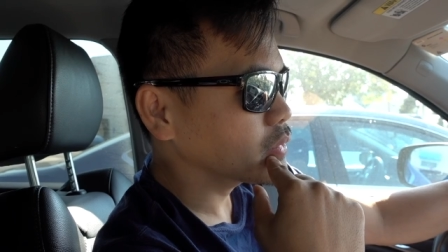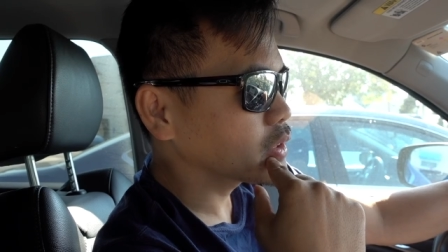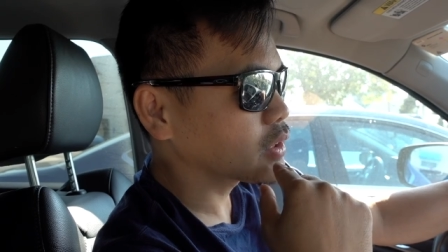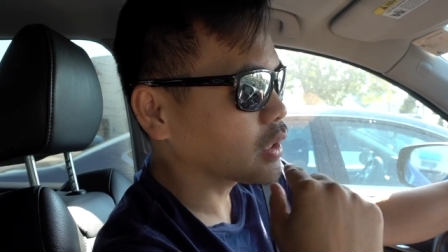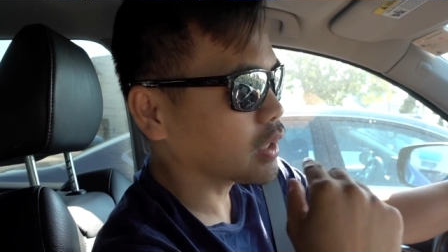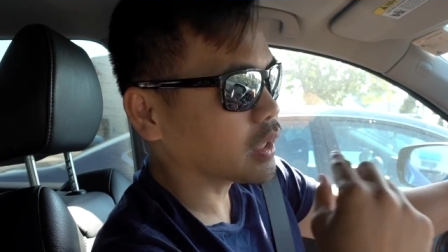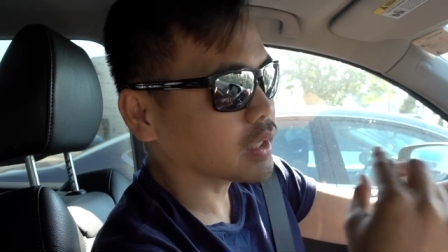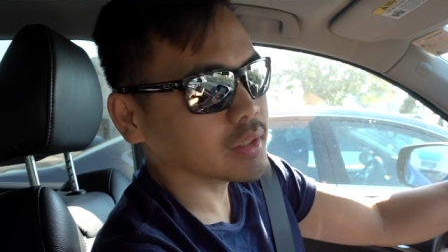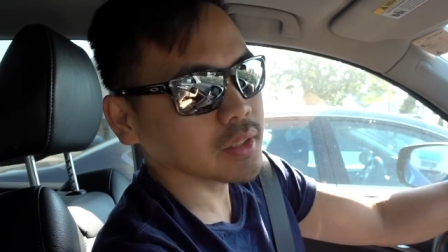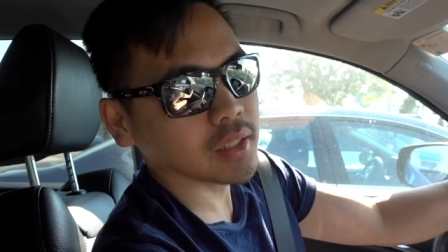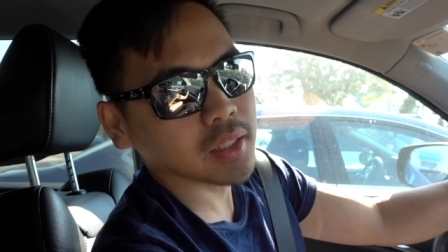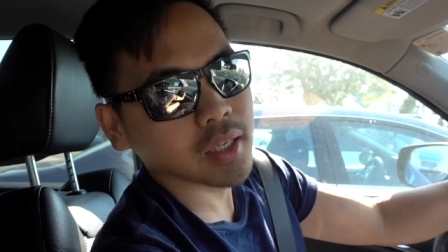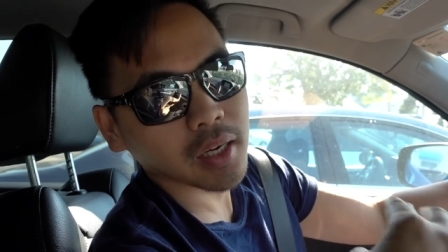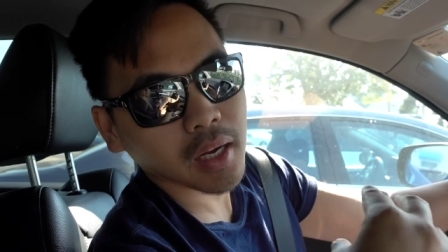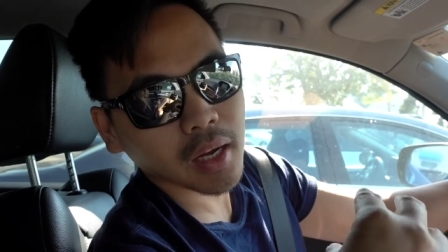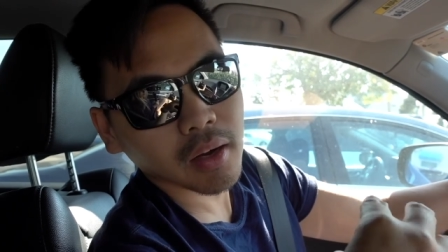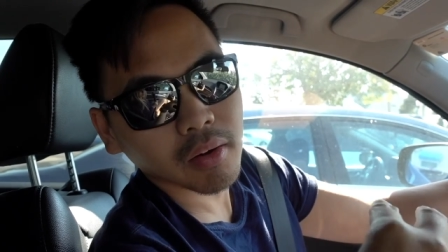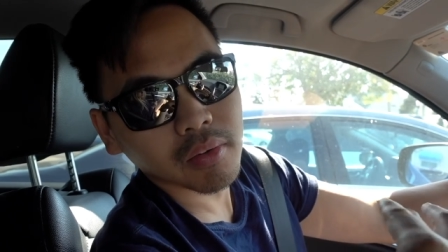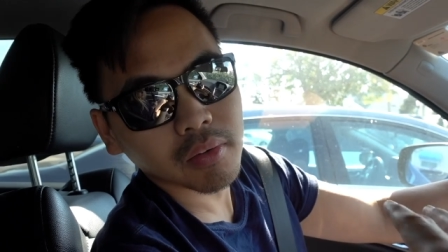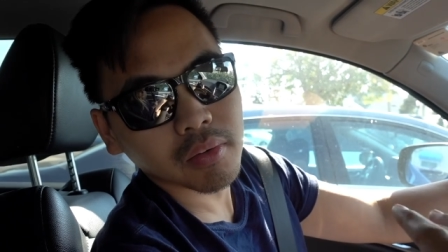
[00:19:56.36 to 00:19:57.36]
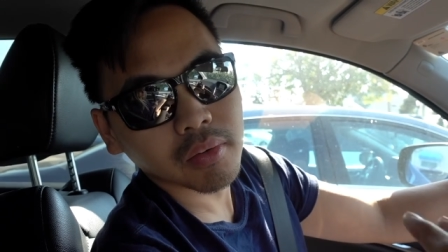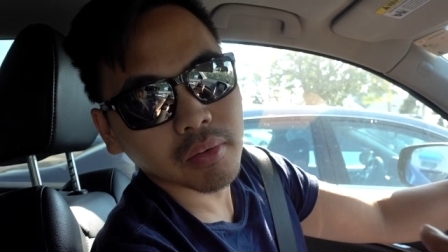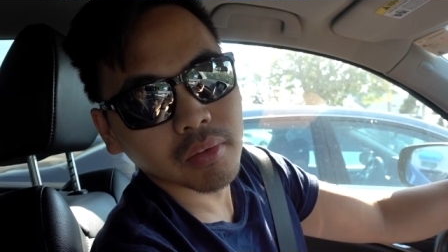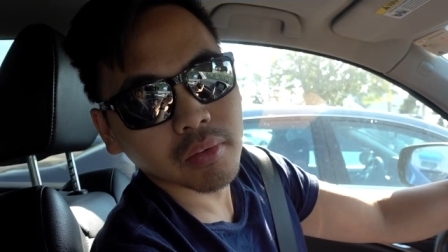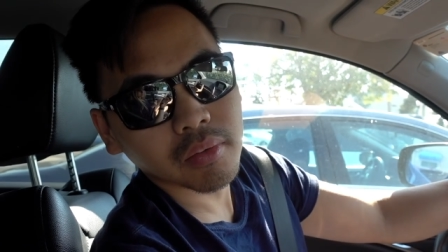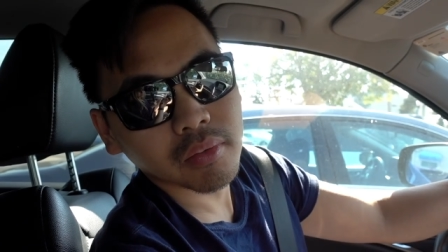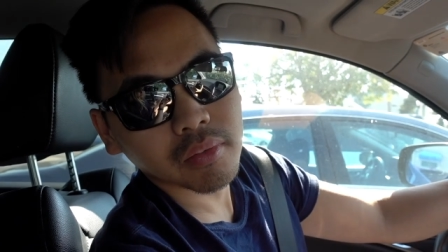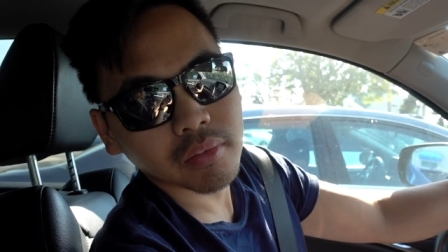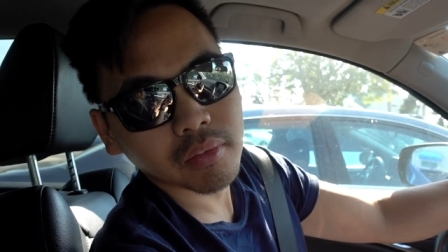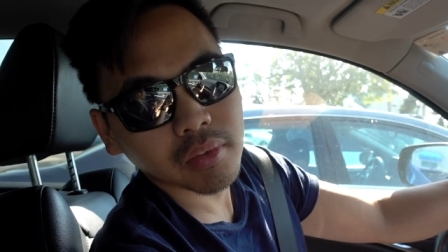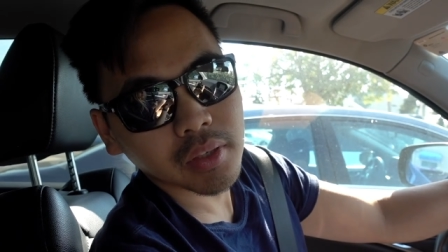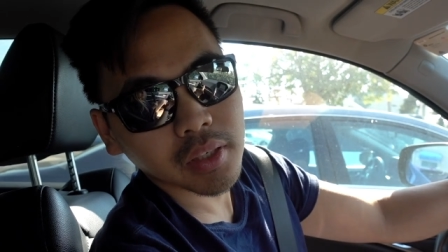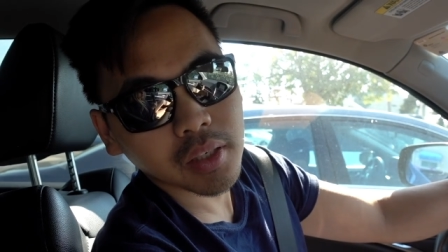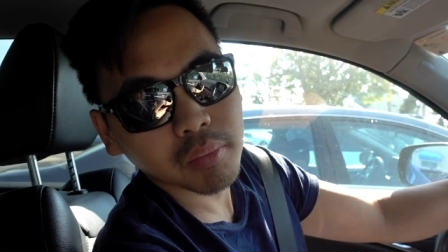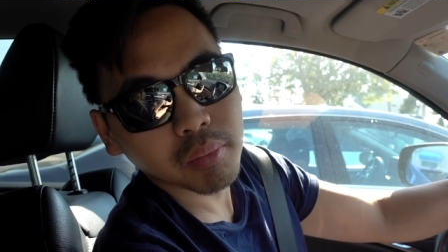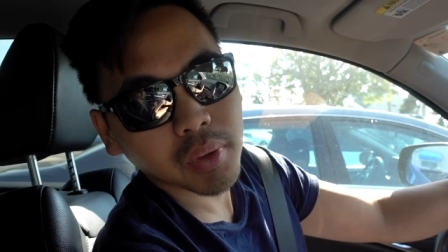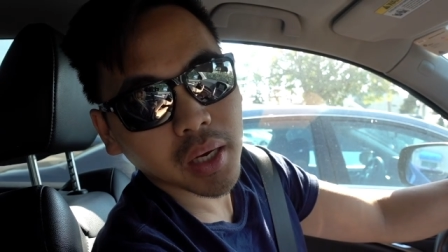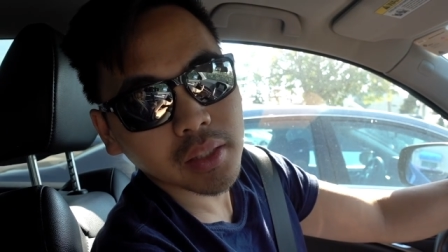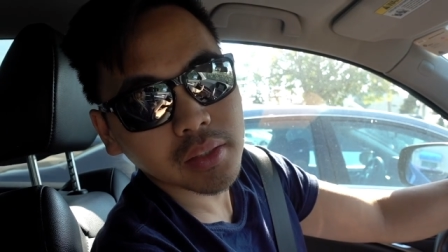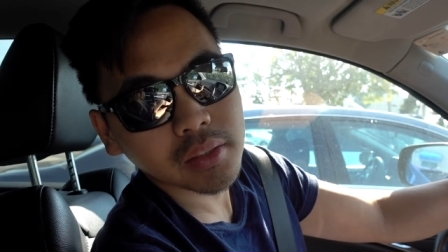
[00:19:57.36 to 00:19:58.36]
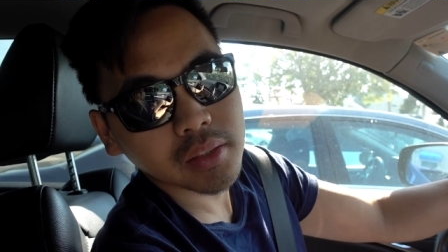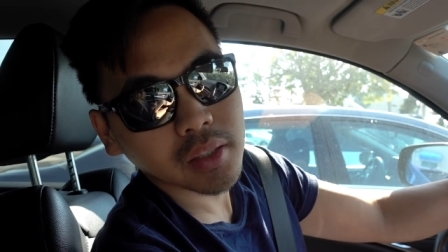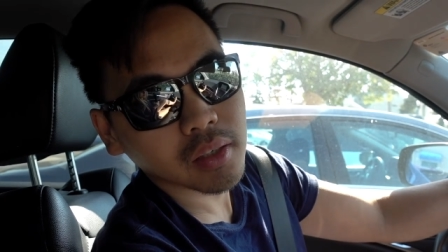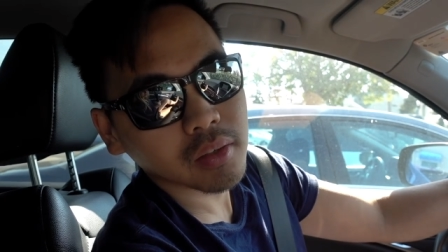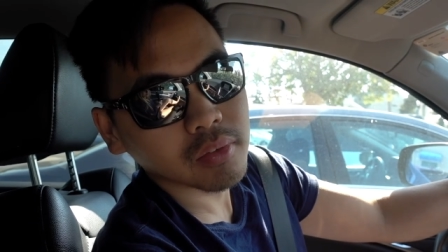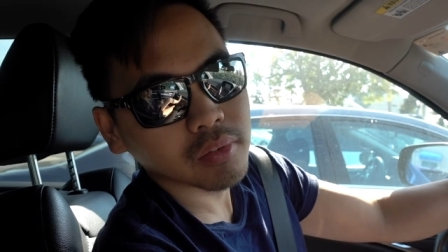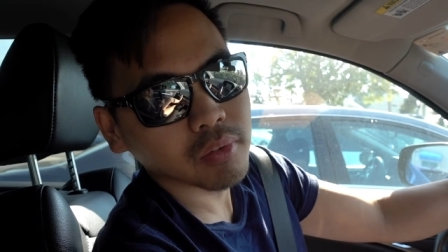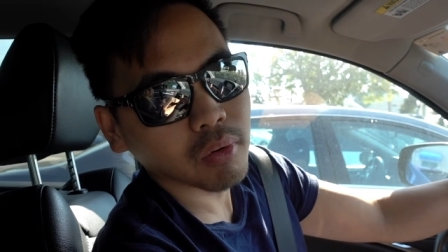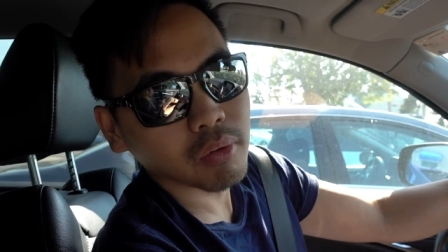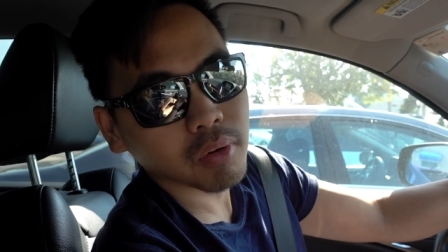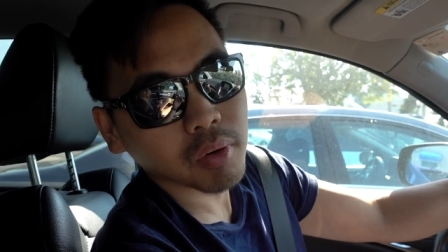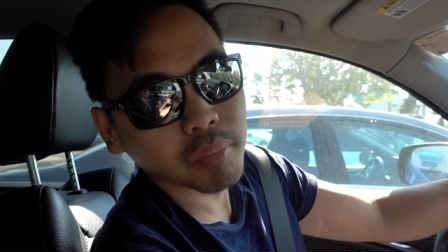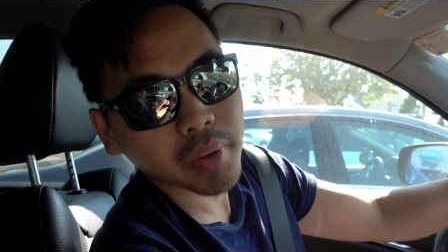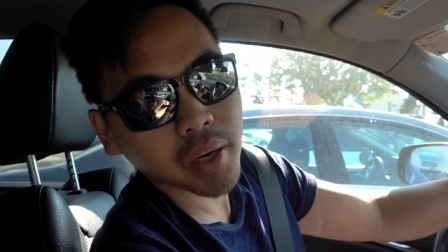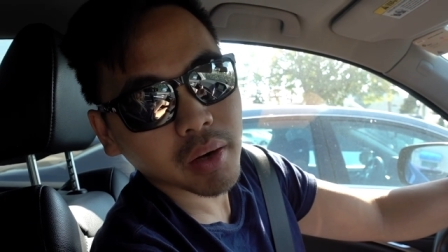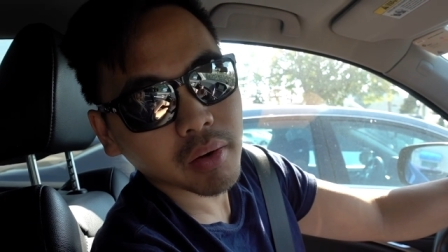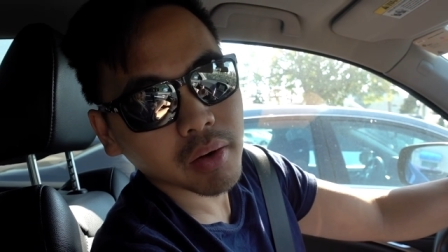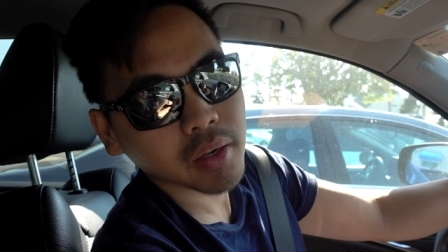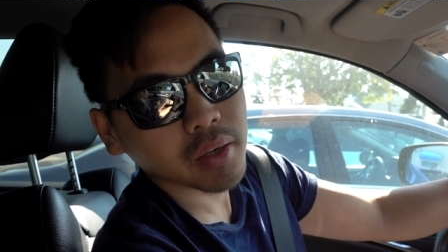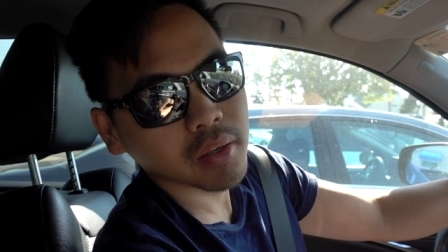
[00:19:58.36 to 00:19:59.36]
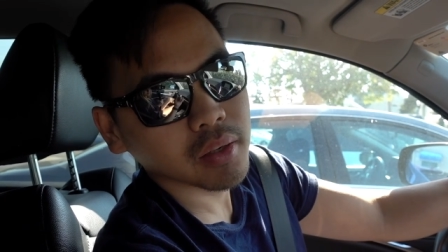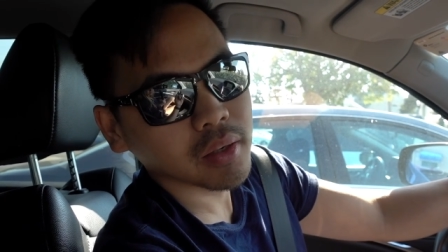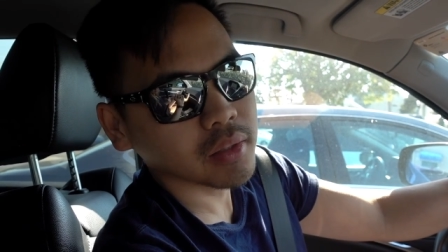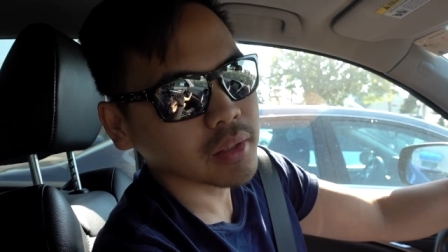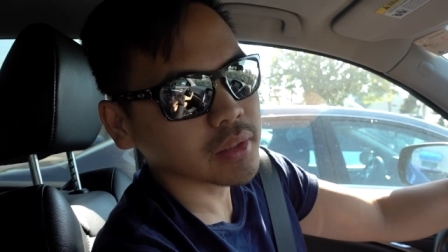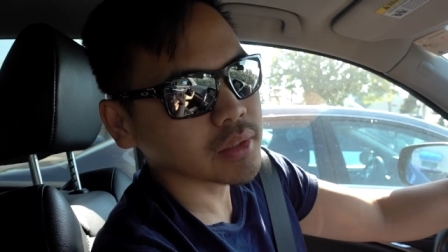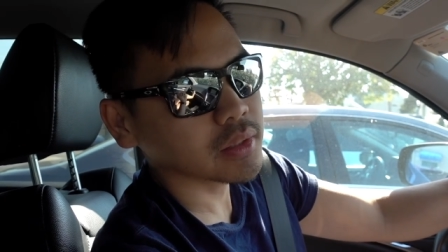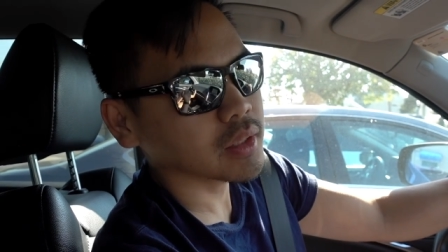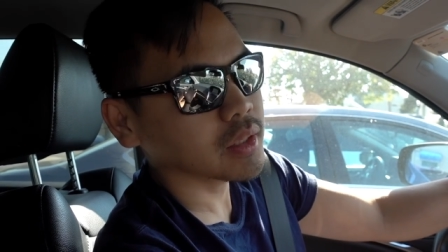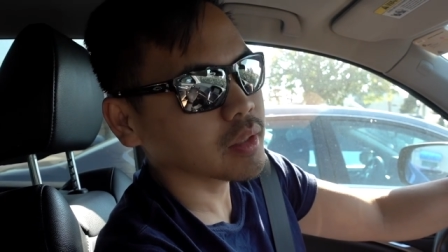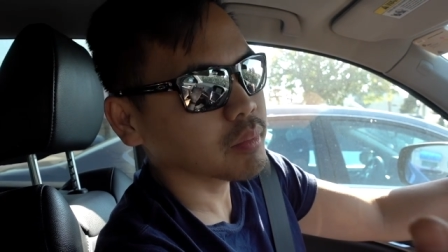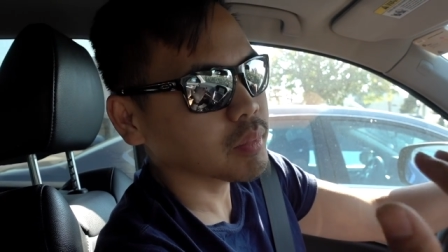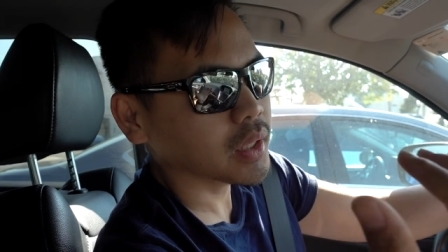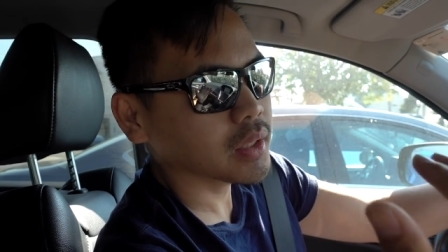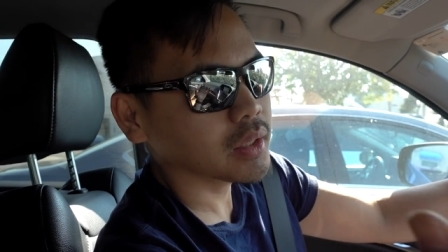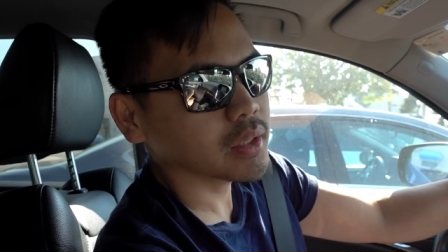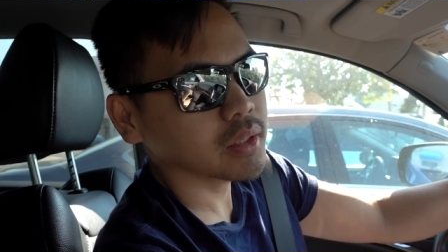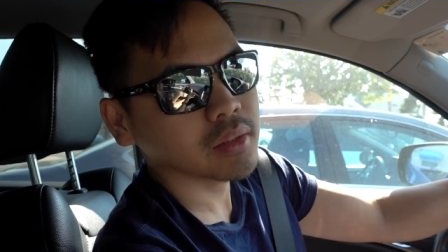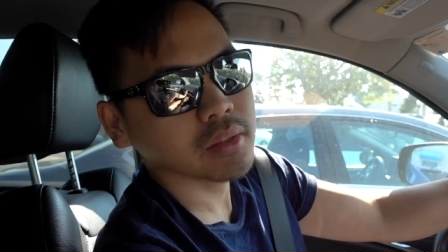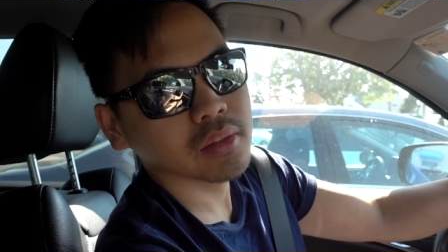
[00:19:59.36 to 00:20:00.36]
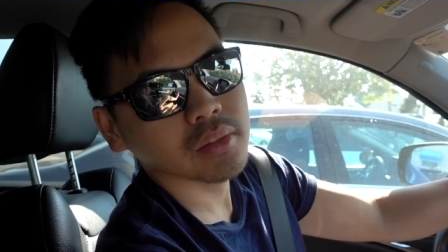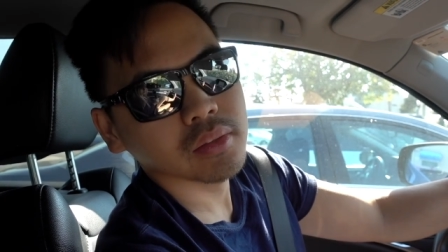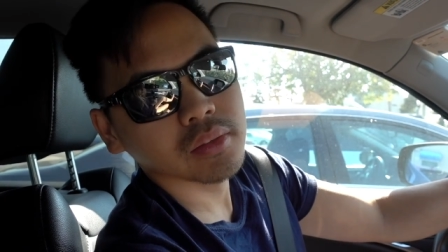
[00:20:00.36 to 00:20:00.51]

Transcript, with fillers: So I gotta take it out, read it by itself, or repair it, and then stick it back in.